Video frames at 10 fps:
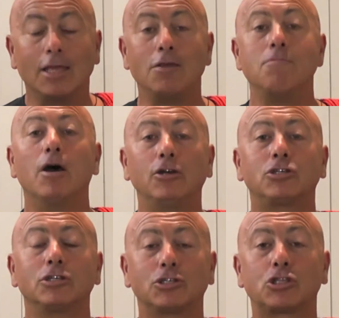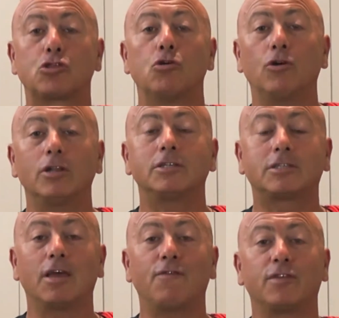emotionless,
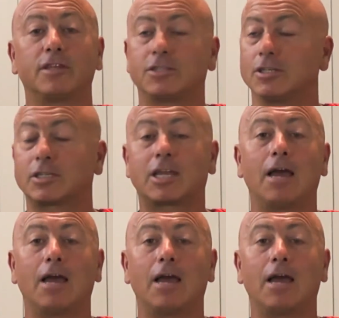thoughtless effort that just